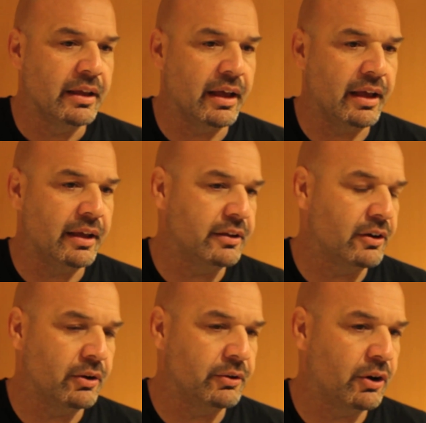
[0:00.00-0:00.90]

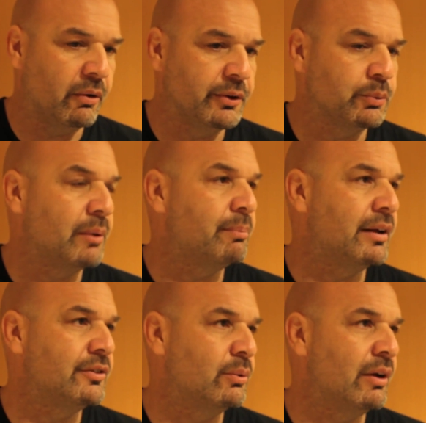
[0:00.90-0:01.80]
you're always one
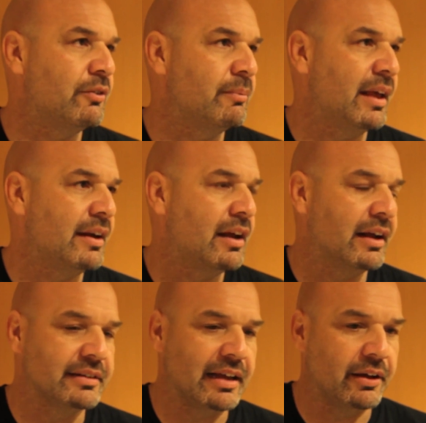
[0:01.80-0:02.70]
punch away from getting
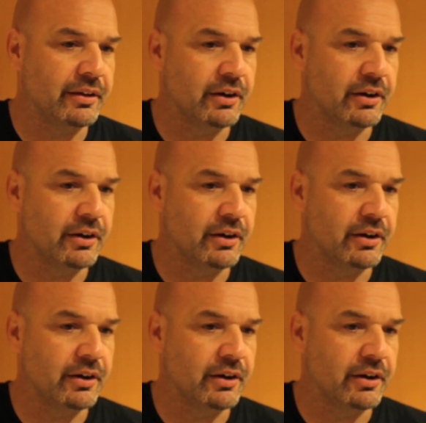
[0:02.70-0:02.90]
knocked out.